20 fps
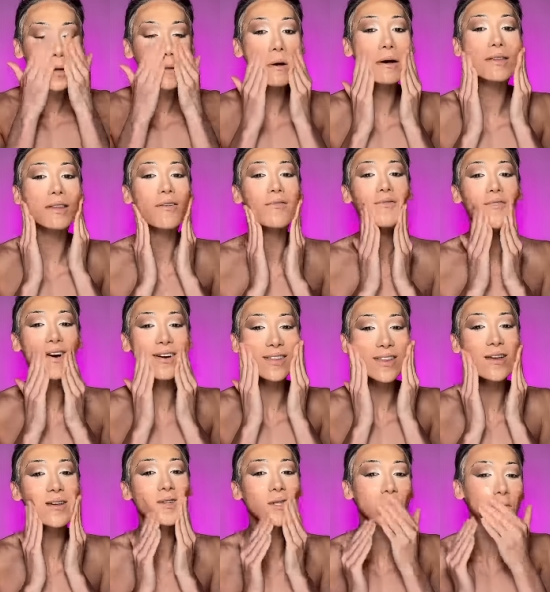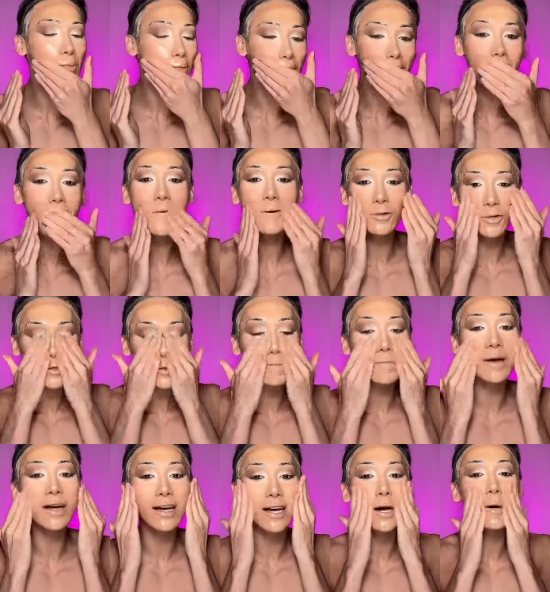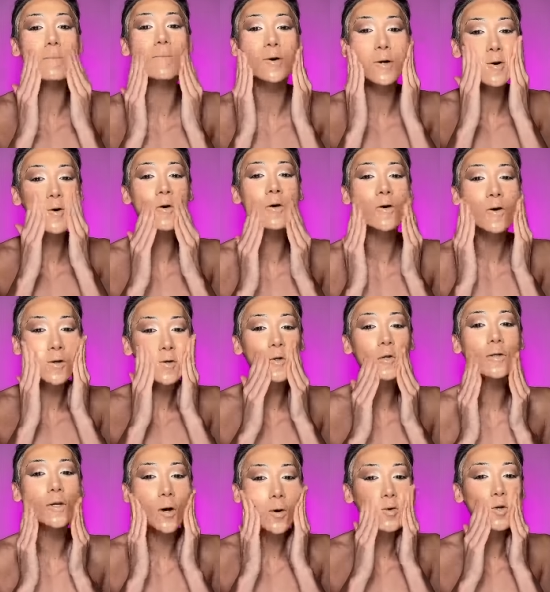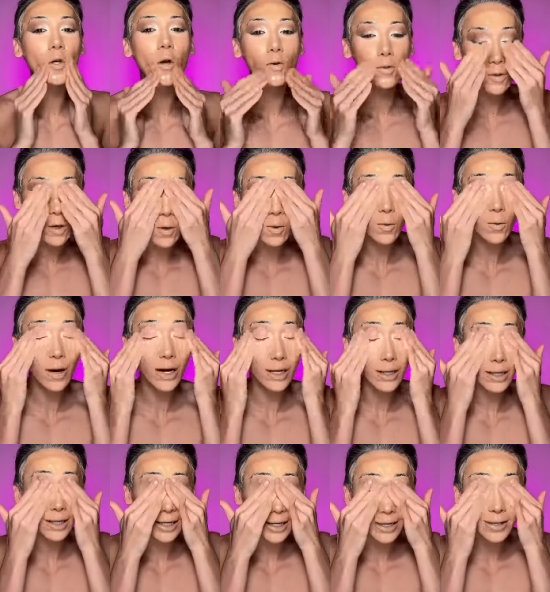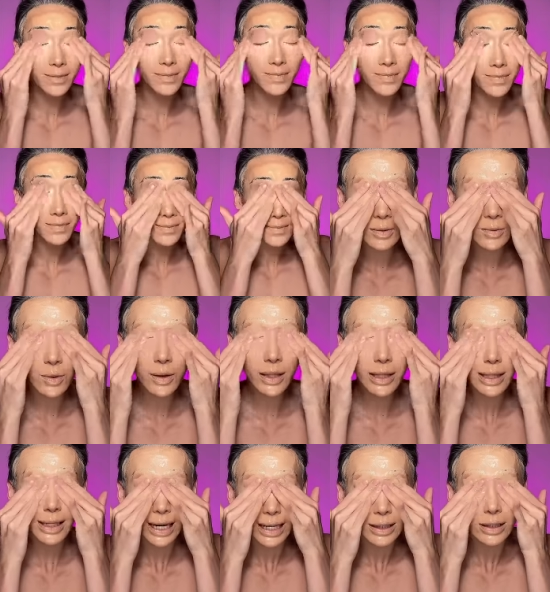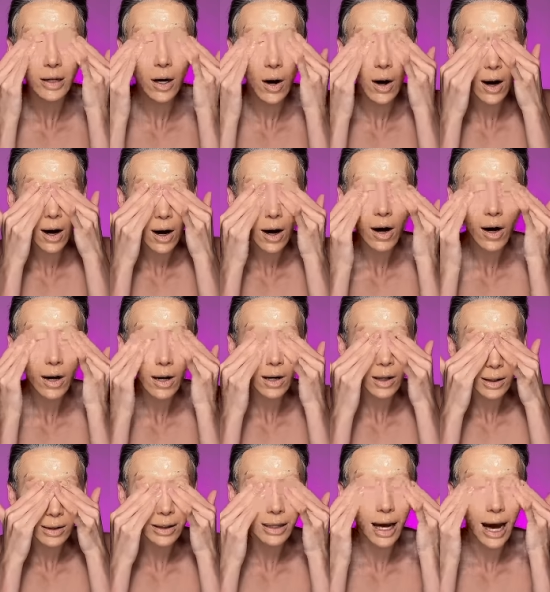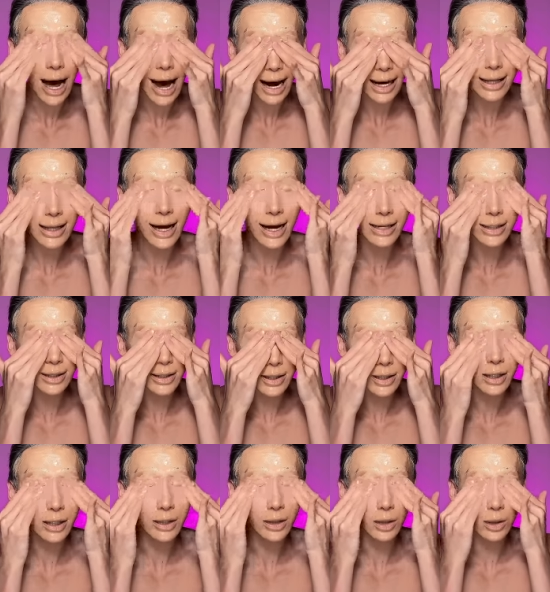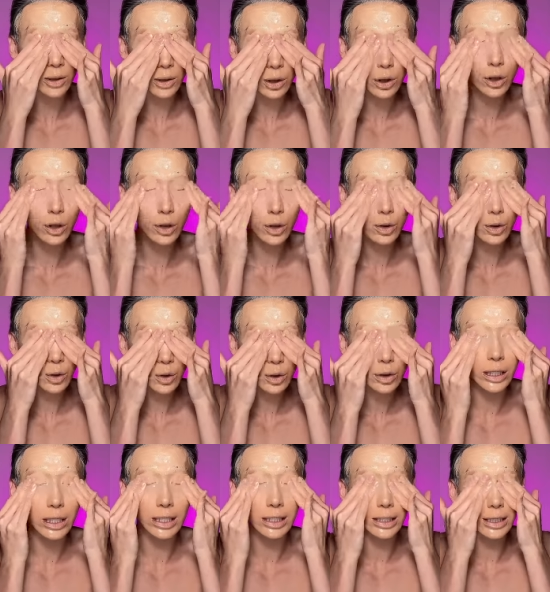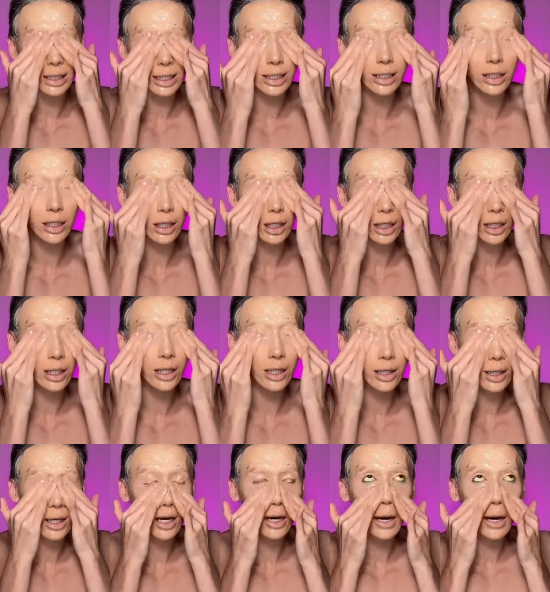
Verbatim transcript: like the fact that you melt your makeup so so so quickly really gets all the eyeliner, the glue, the glitter,